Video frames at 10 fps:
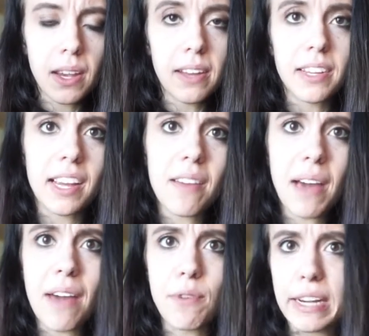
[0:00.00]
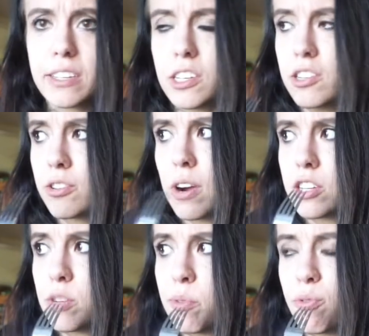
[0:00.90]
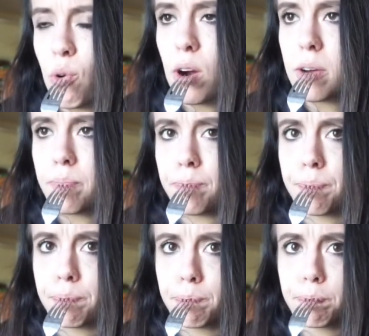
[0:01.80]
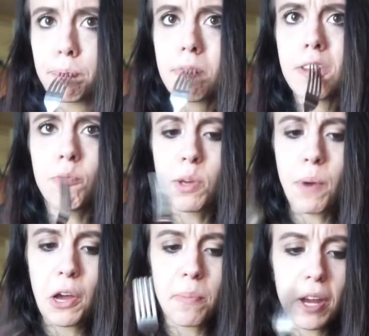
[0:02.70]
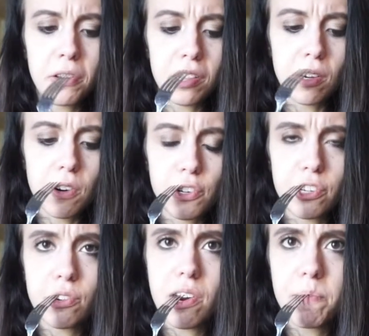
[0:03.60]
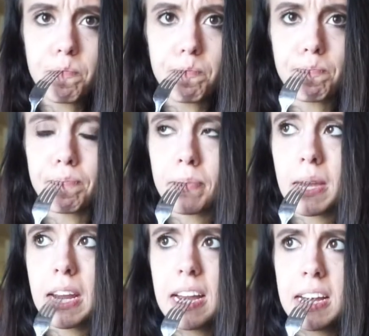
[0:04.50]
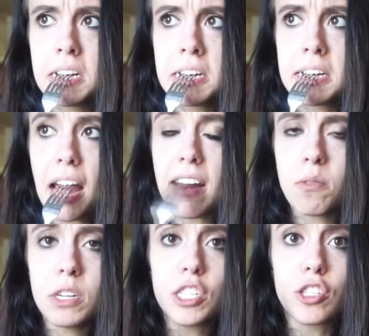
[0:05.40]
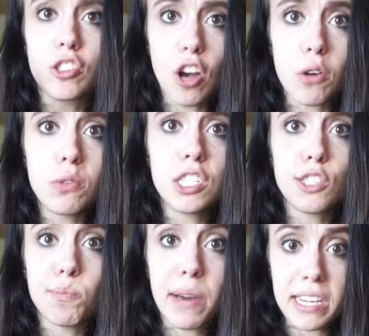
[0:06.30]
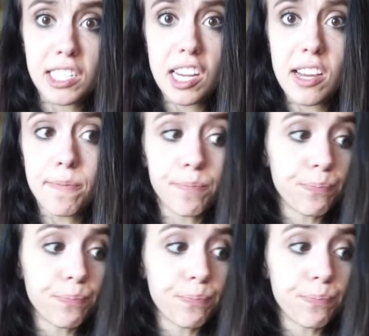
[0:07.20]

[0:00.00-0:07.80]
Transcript: And like, I've had regular sriracha before. We bought a bottle at the grocery store, and it was so spicy,